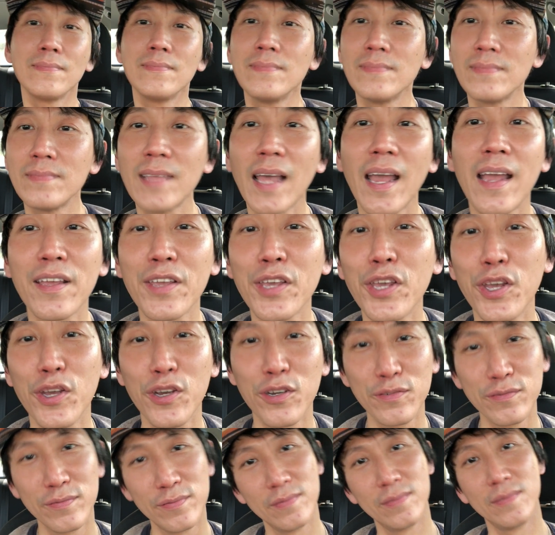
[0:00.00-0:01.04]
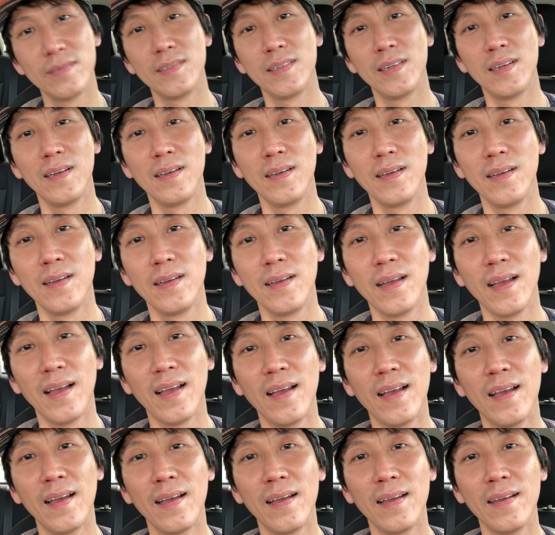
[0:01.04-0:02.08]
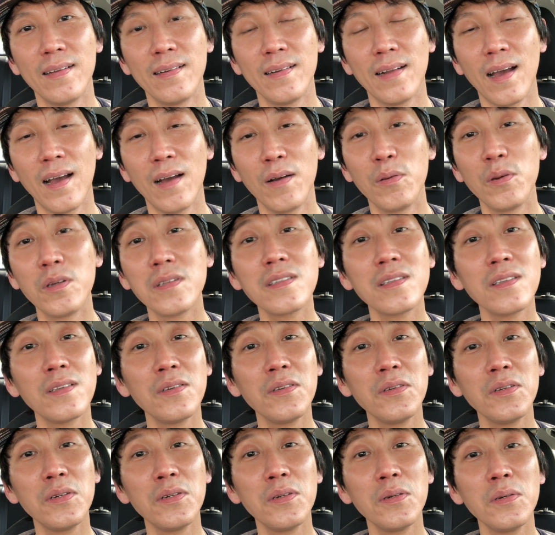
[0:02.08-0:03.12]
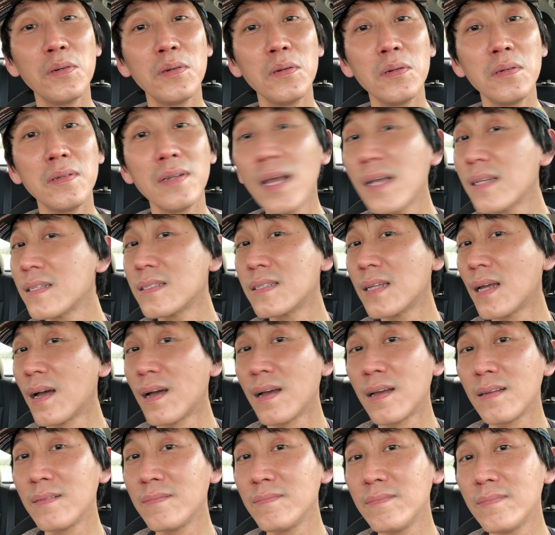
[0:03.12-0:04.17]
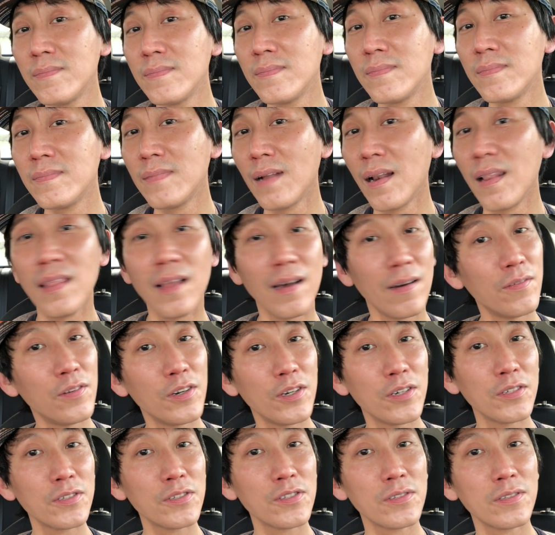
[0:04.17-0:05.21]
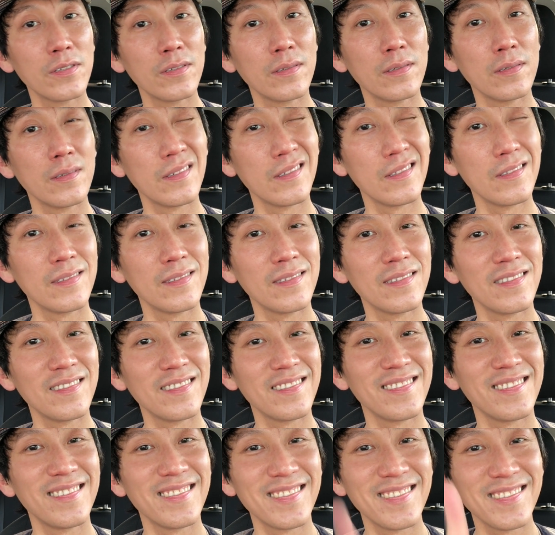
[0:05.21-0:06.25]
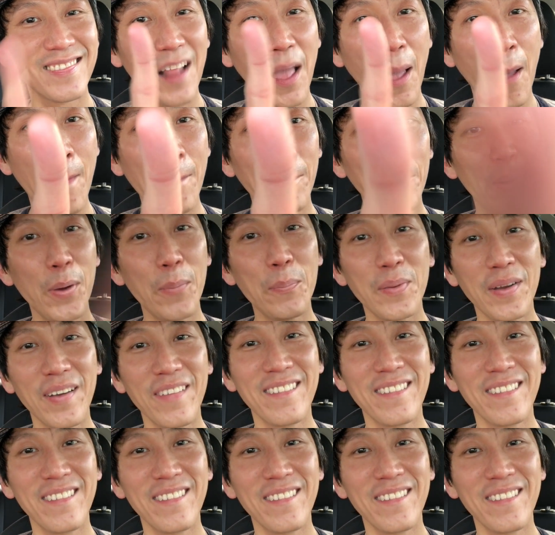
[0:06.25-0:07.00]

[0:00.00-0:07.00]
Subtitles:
Thank you. And I will see you next time, lovers. Boop.